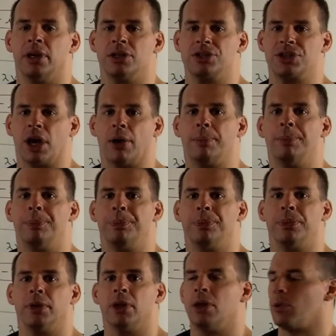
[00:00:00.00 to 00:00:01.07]
So
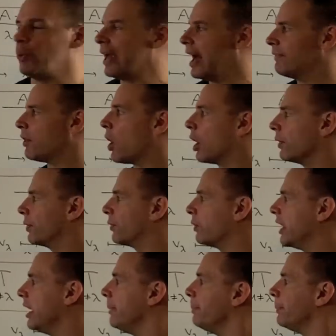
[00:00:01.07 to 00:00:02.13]
we have
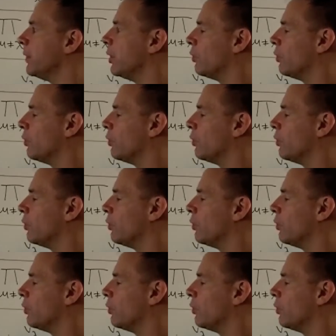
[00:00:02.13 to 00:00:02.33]
R3